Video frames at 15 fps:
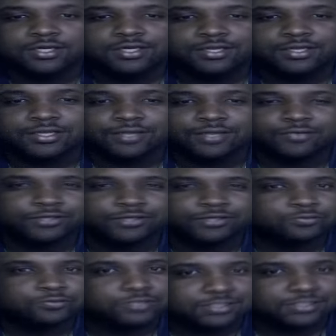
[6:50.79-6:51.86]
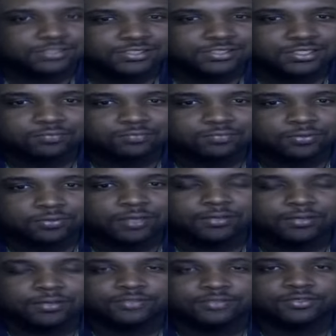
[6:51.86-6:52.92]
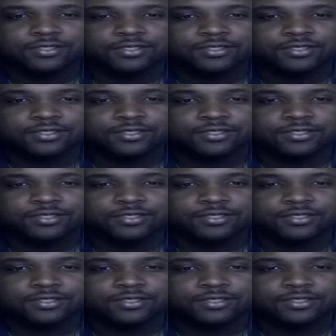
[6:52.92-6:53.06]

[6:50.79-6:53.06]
You never get to really see play much, right?